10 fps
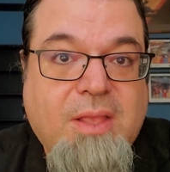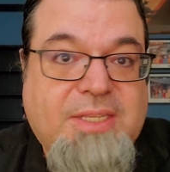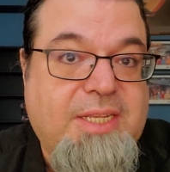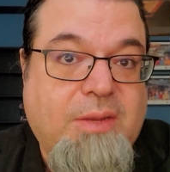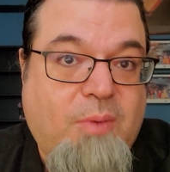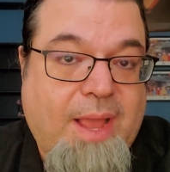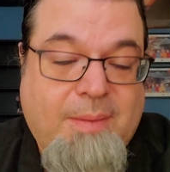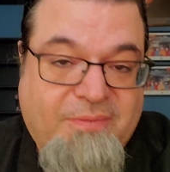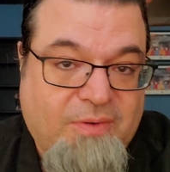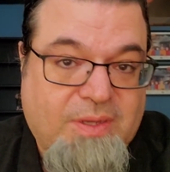
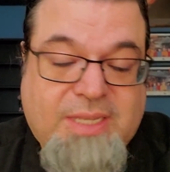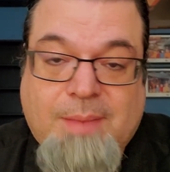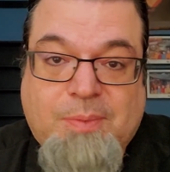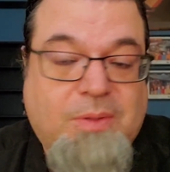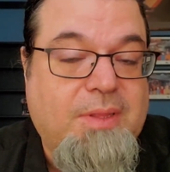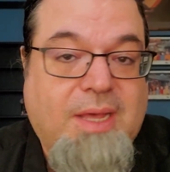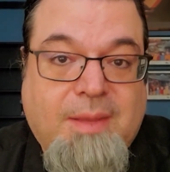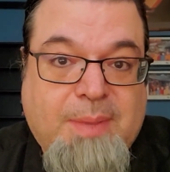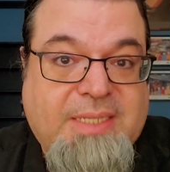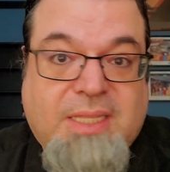DRAM, for example, uh,
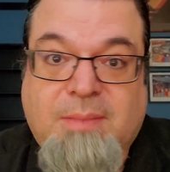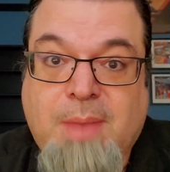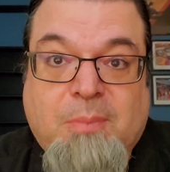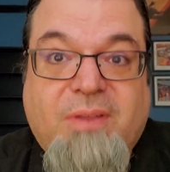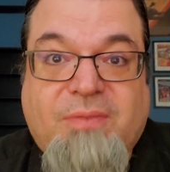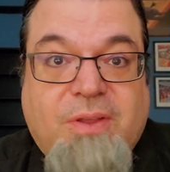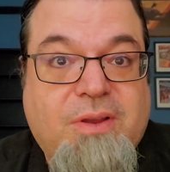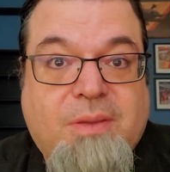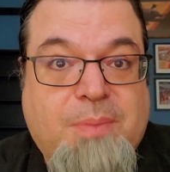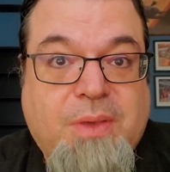basically memory for your
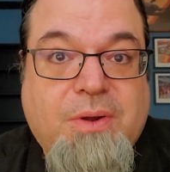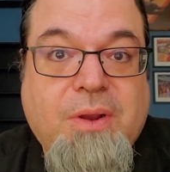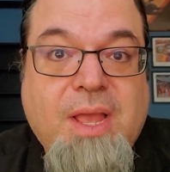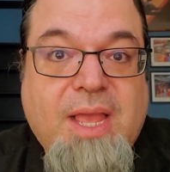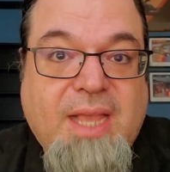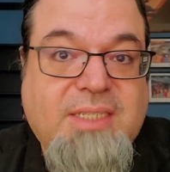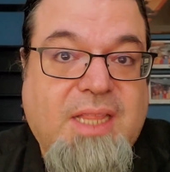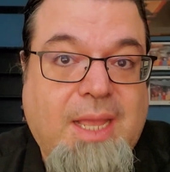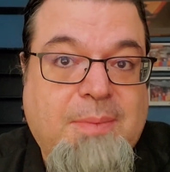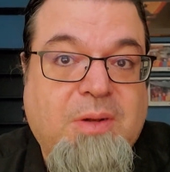computer, has
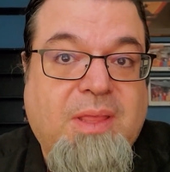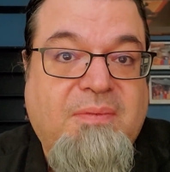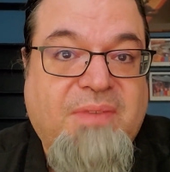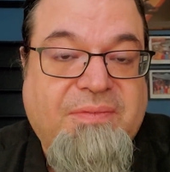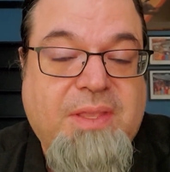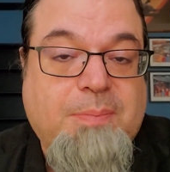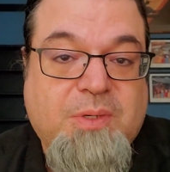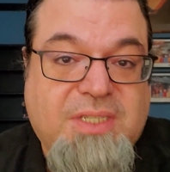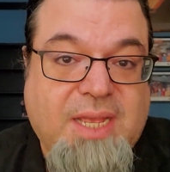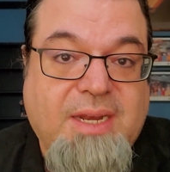climbed nearly
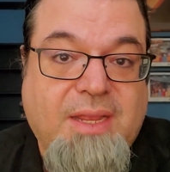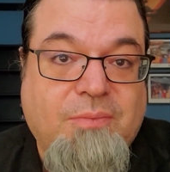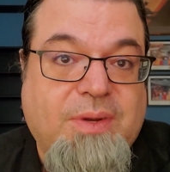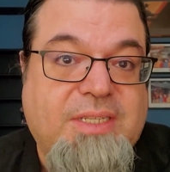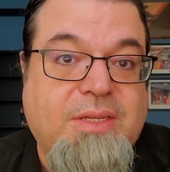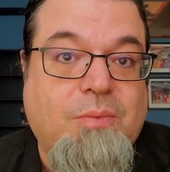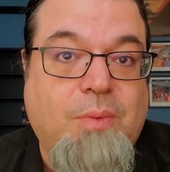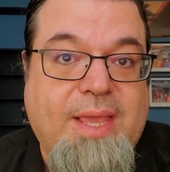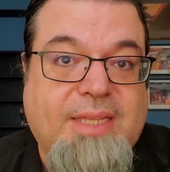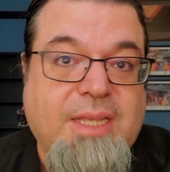50% in recent
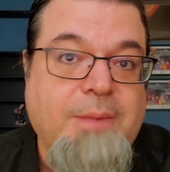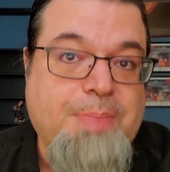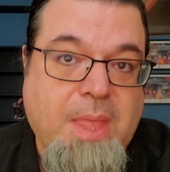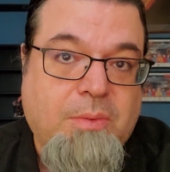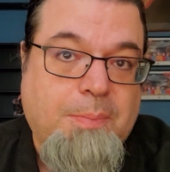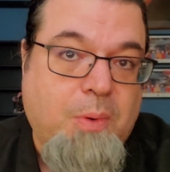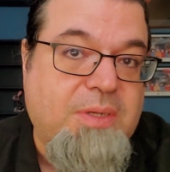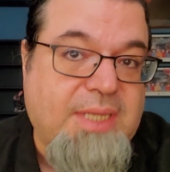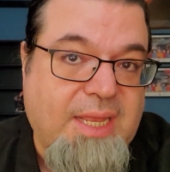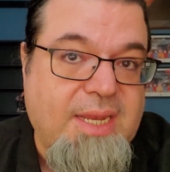weeks. And
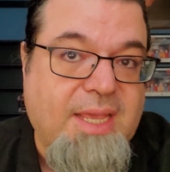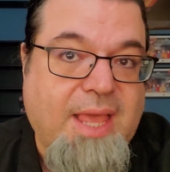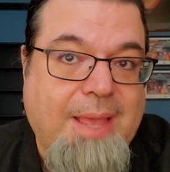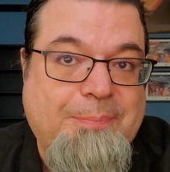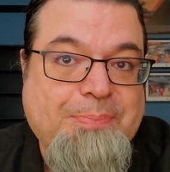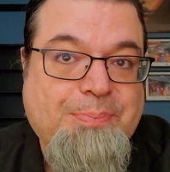reports indicate